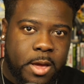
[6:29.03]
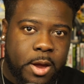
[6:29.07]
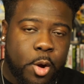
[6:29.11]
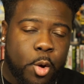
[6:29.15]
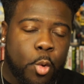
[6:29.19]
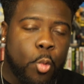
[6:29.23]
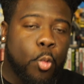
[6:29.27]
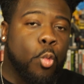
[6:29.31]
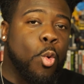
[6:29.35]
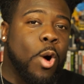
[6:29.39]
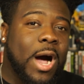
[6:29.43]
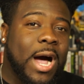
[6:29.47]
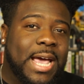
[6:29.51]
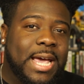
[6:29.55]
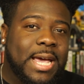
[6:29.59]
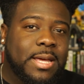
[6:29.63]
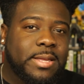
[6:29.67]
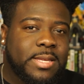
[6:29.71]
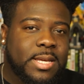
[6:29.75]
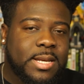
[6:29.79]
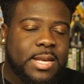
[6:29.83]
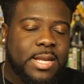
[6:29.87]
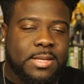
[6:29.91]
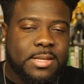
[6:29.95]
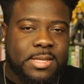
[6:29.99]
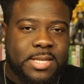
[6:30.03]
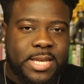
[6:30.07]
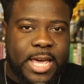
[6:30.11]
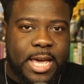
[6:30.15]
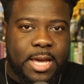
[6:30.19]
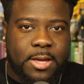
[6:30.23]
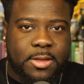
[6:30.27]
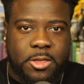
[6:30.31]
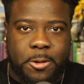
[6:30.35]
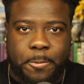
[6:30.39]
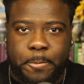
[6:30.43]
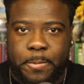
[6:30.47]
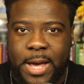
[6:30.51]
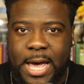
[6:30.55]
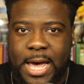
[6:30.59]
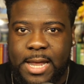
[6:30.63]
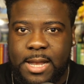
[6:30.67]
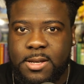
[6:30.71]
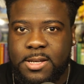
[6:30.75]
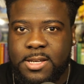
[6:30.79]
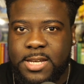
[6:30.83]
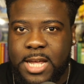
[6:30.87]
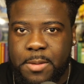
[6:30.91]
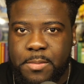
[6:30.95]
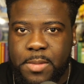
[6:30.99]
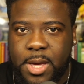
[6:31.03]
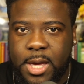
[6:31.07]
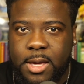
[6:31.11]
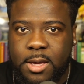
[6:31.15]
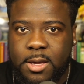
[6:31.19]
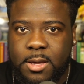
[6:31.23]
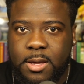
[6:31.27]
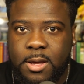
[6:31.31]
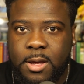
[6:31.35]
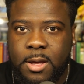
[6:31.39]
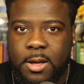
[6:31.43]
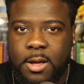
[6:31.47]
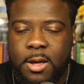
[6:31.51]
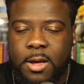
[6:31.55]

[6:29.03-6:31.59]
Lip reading: Why did it take the pandemic